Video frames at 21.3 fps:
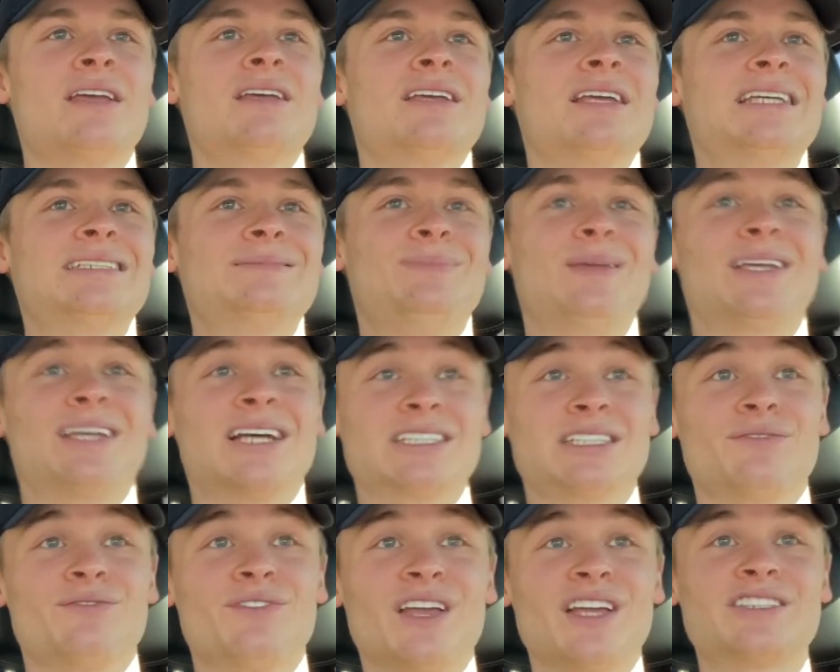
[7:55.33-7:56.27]
is
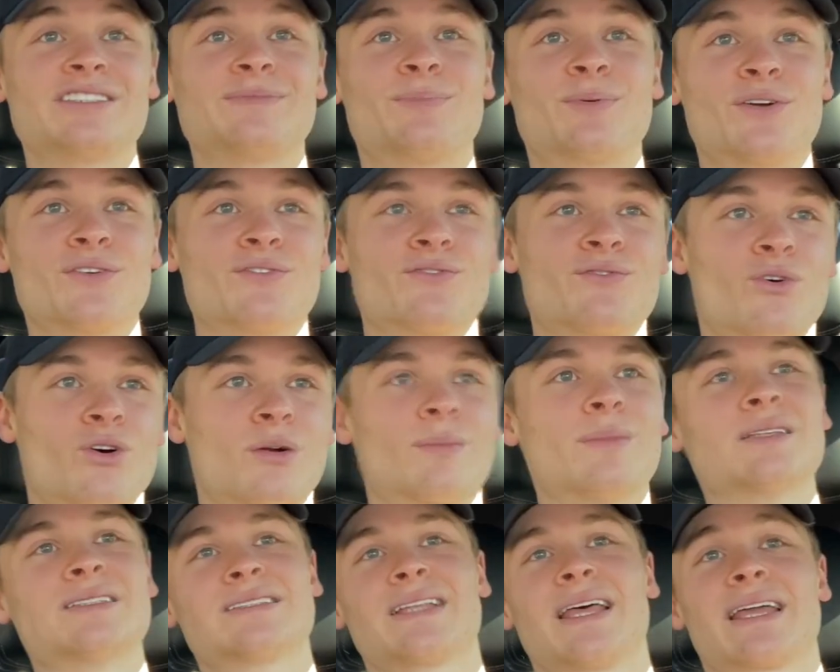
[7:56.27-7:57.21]
because of its
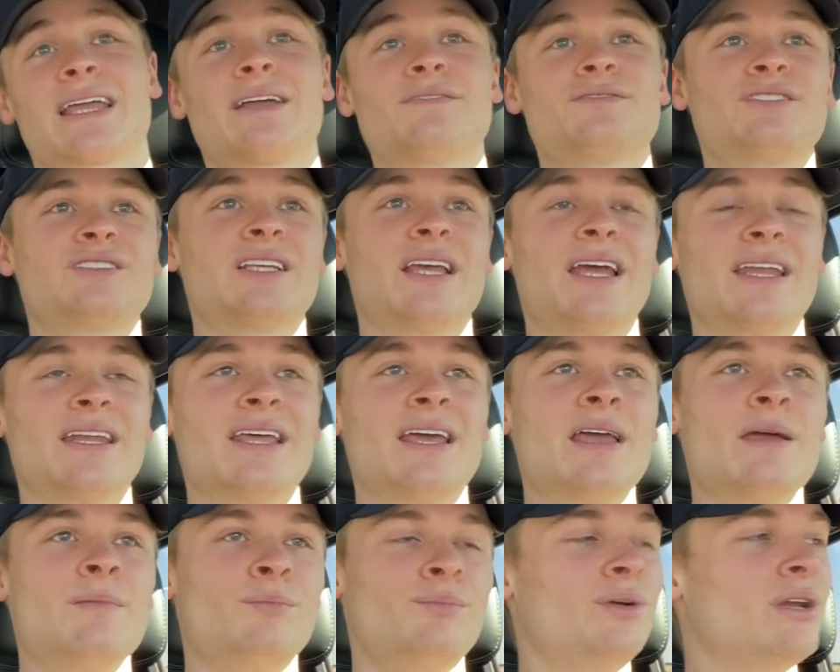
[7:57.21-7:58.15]
performance. Like I've said
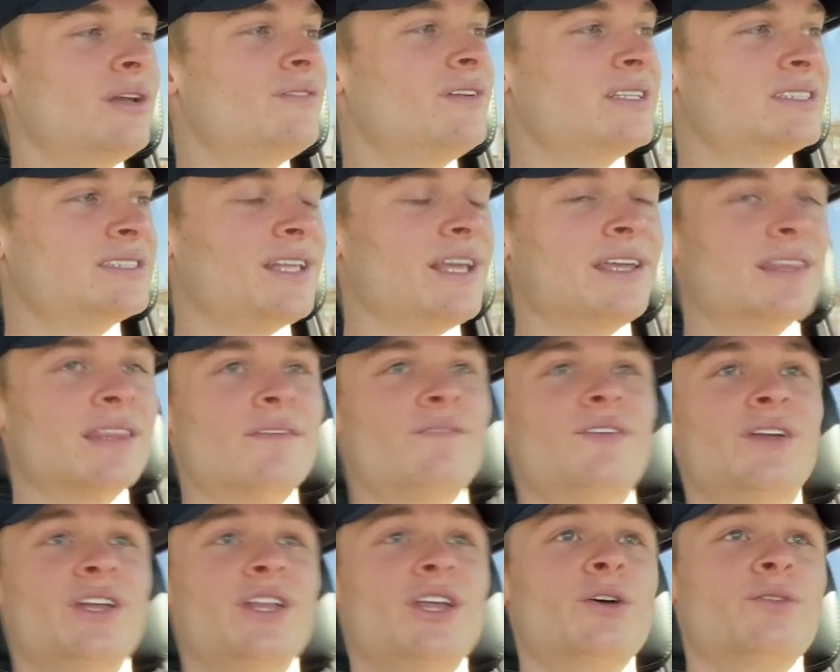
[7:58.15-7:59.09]
previously in the
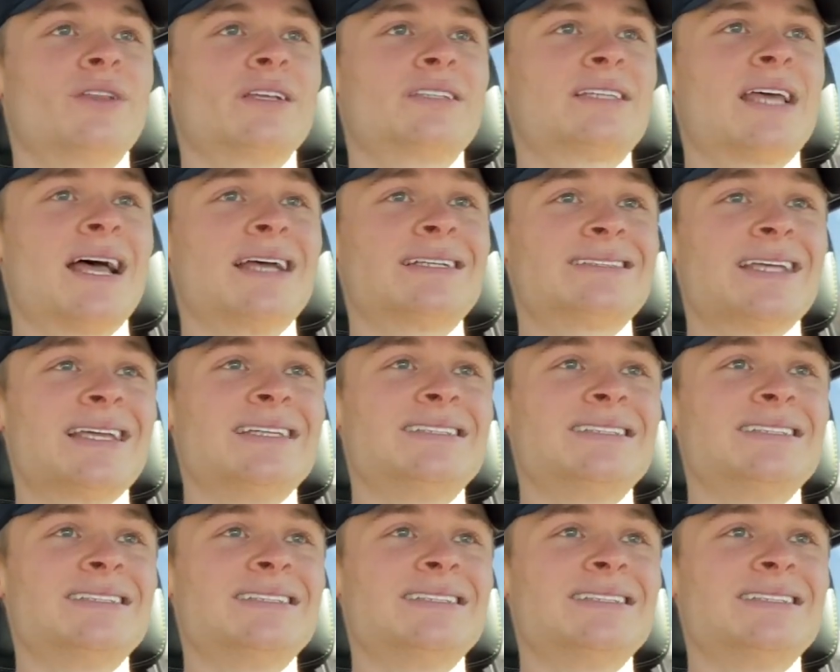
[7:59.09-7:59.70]
video, this has a